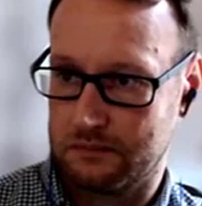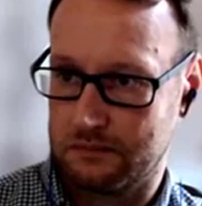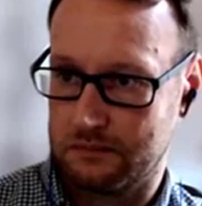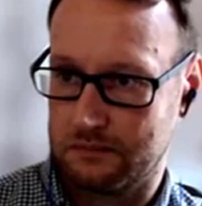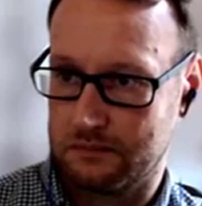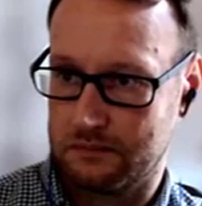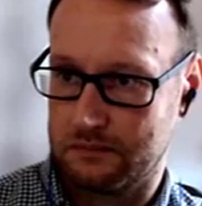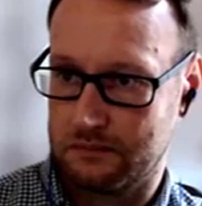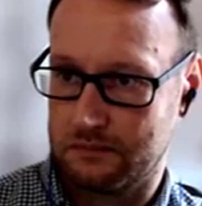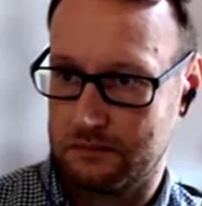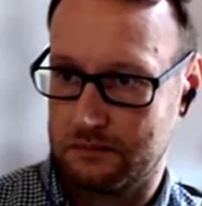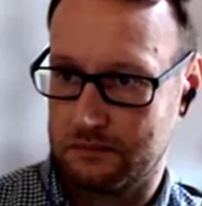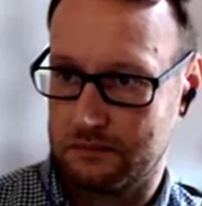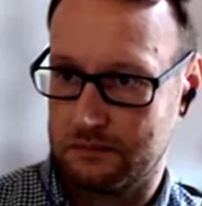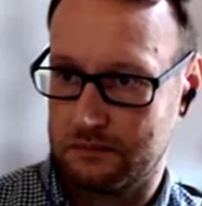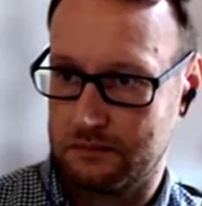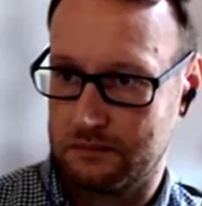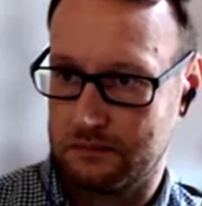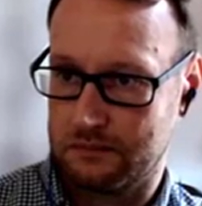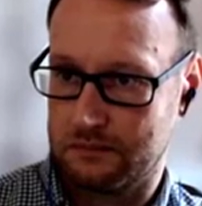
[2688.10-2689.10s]

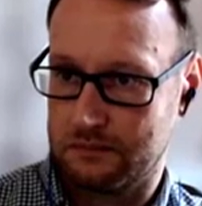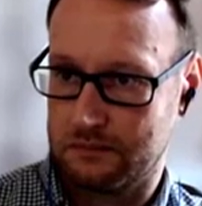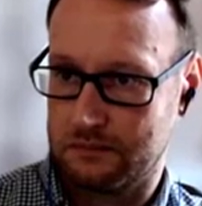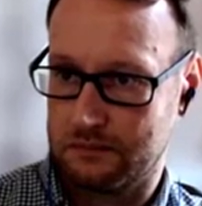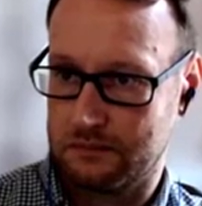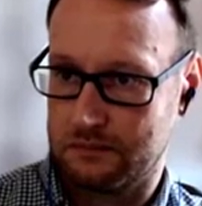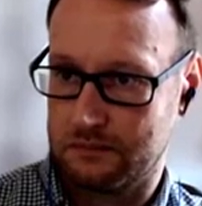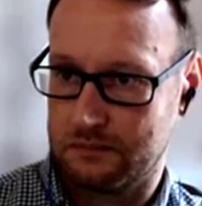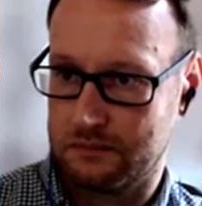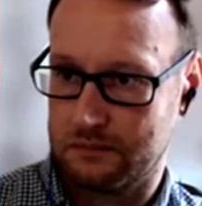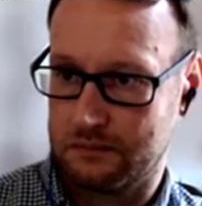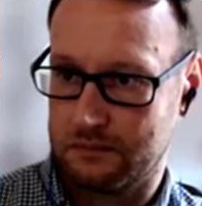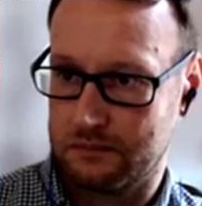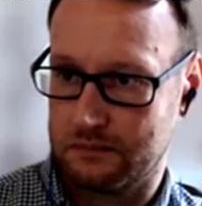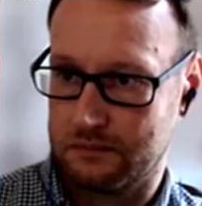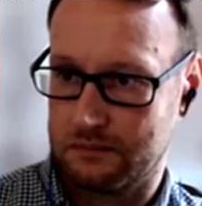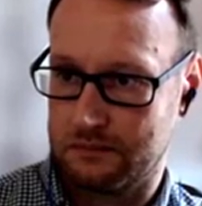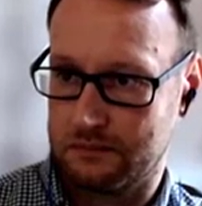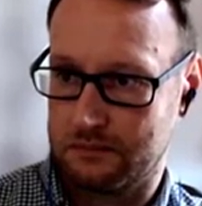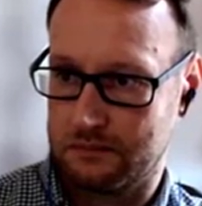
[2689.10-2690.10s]

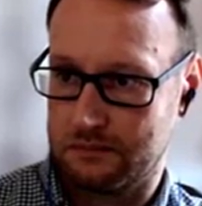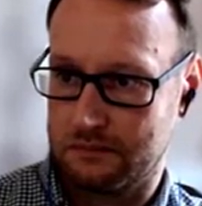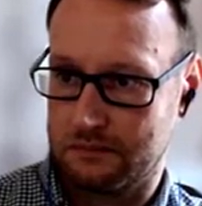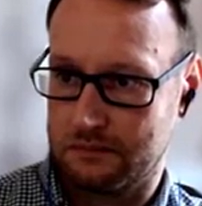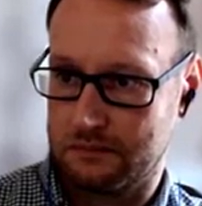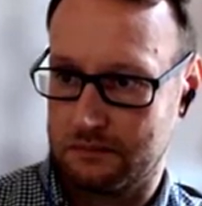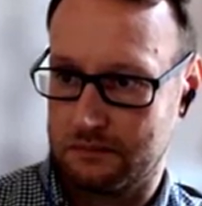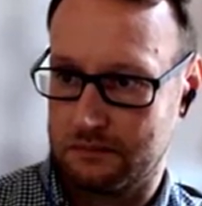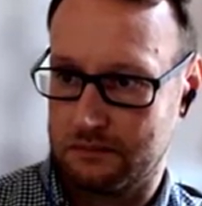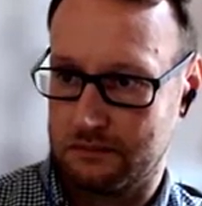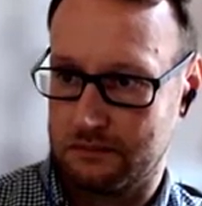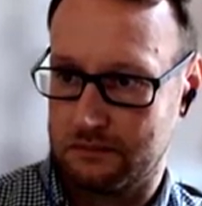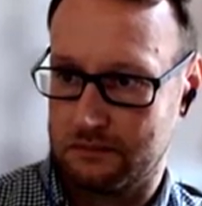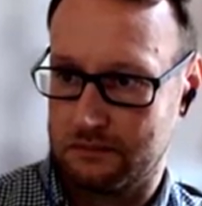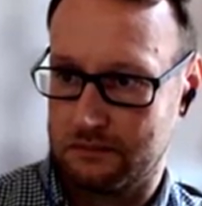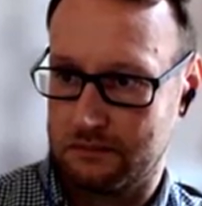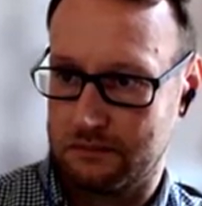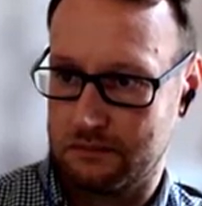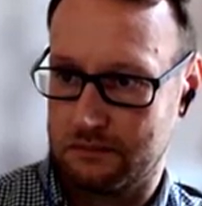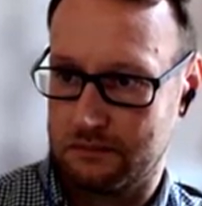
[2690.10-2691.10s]

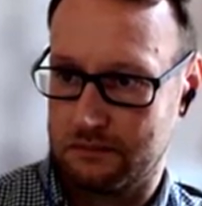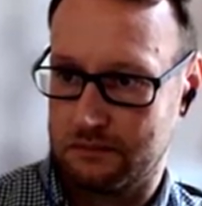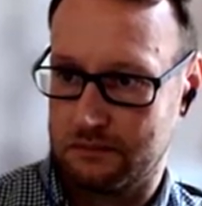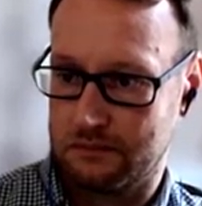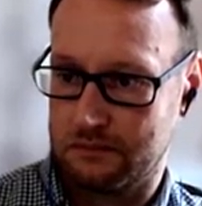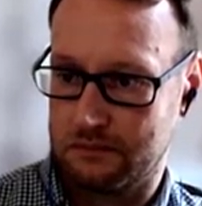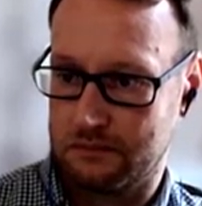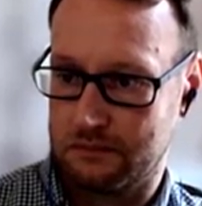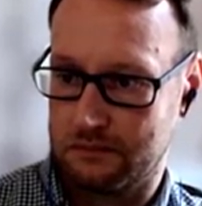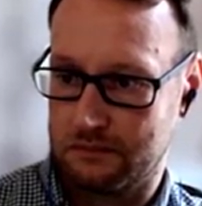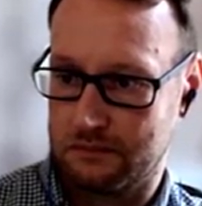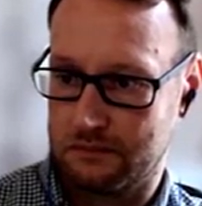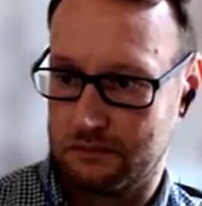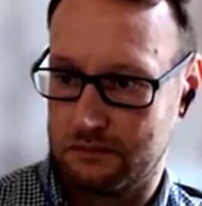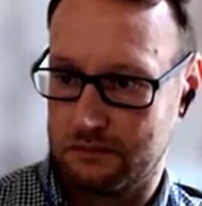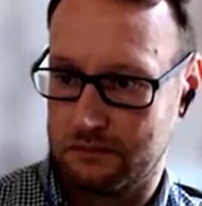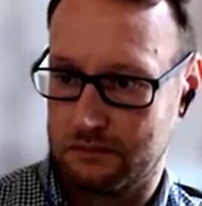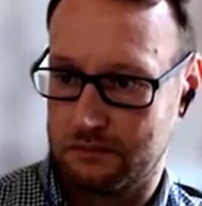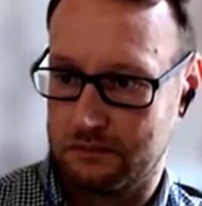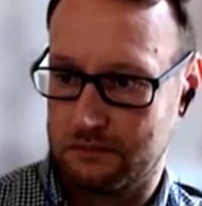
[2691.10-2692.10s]

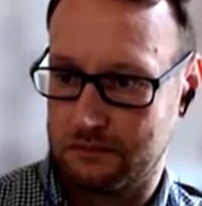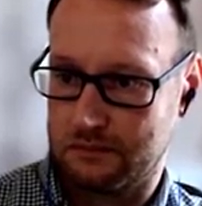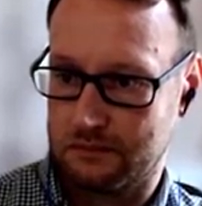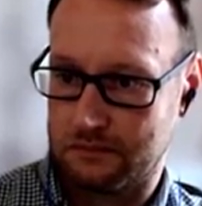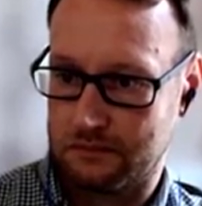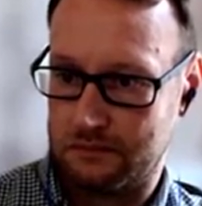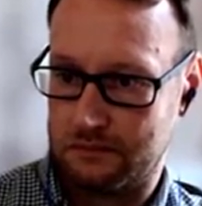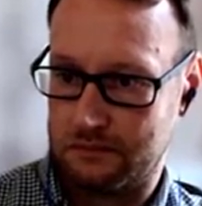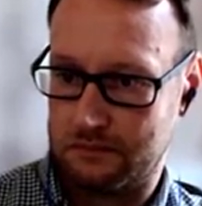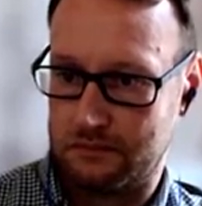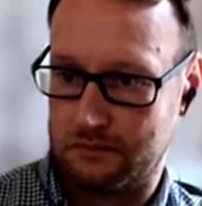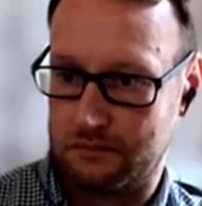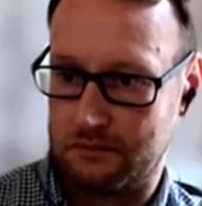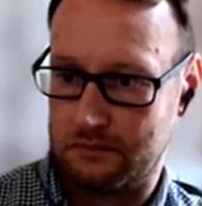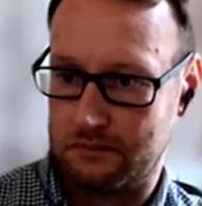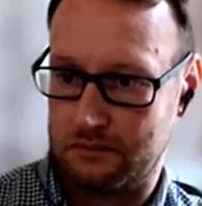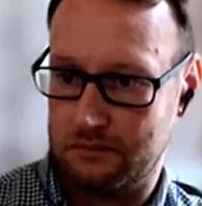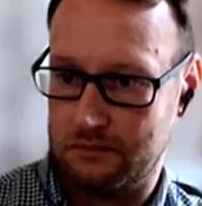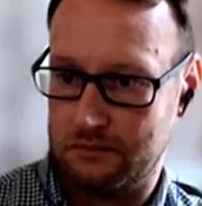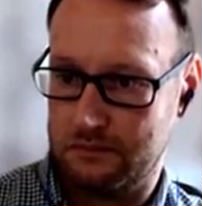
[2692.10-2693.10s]

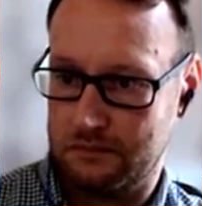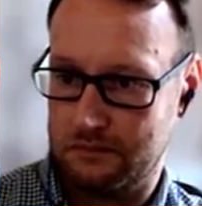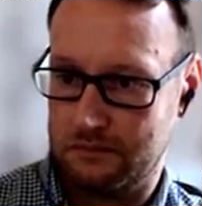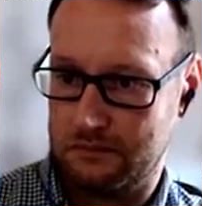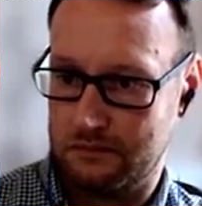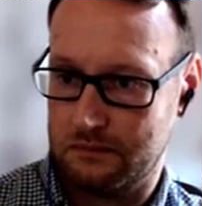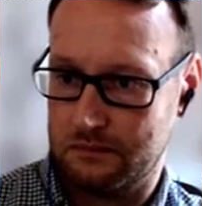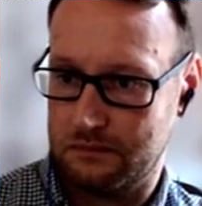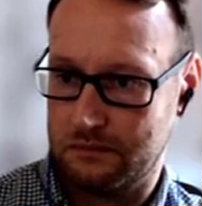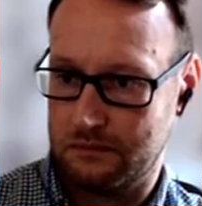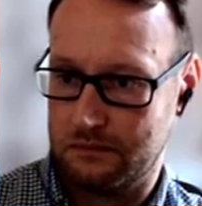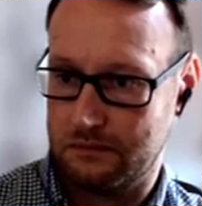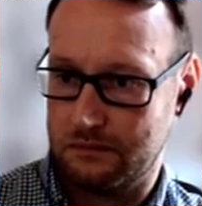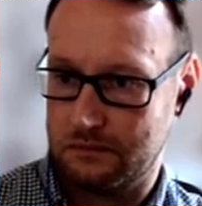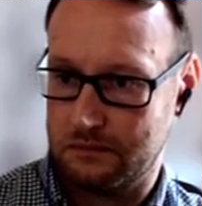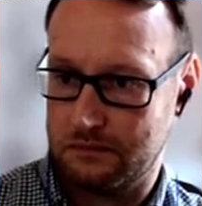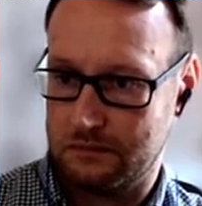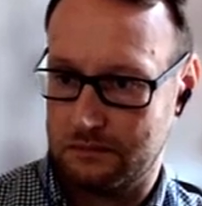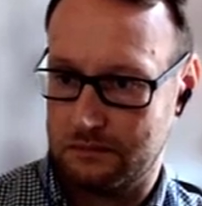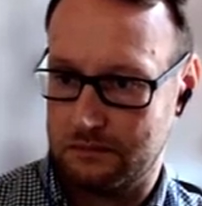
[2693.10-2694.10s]

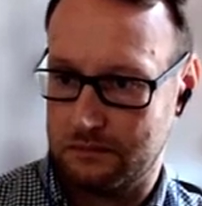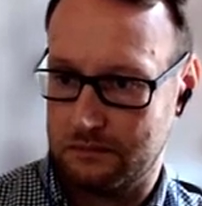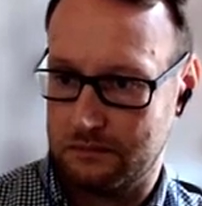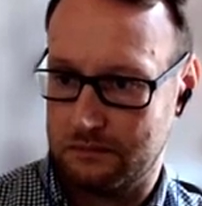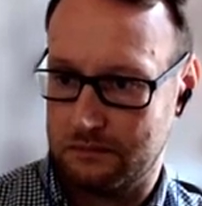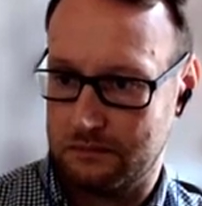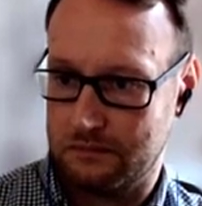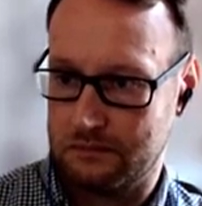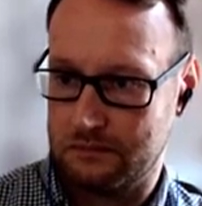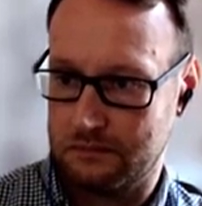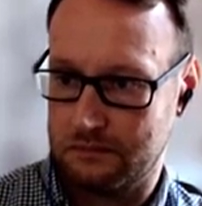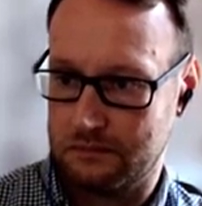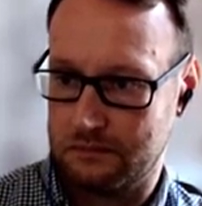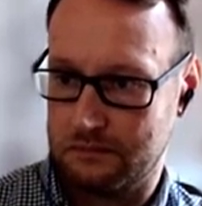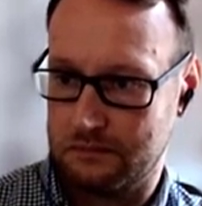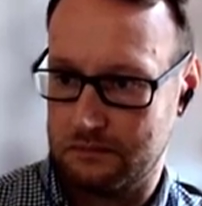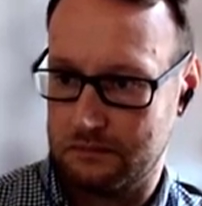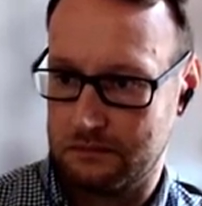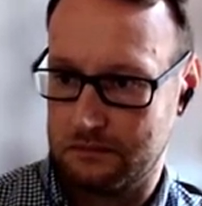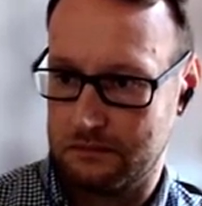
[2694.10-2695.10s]

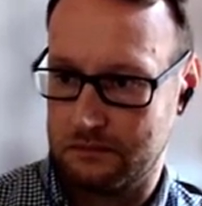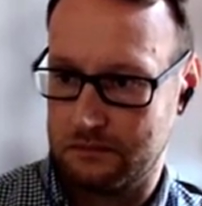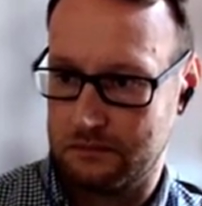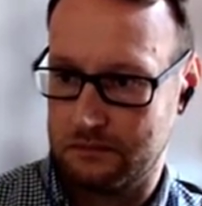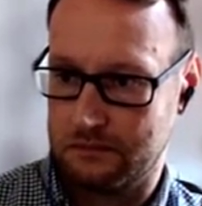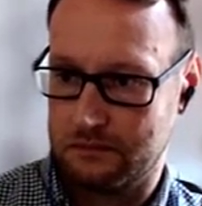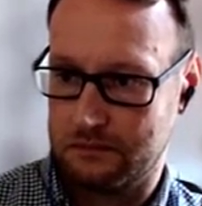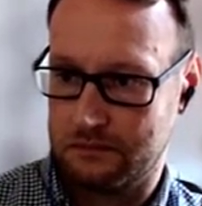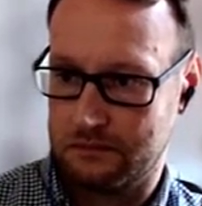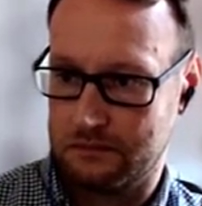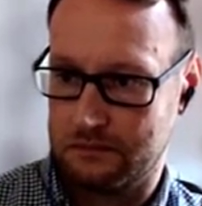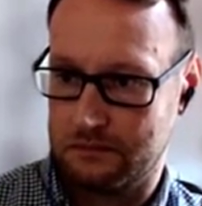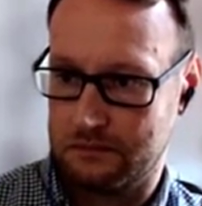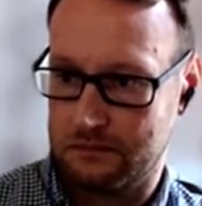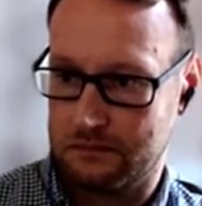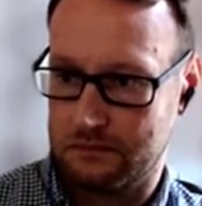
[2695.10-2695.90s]
(silent)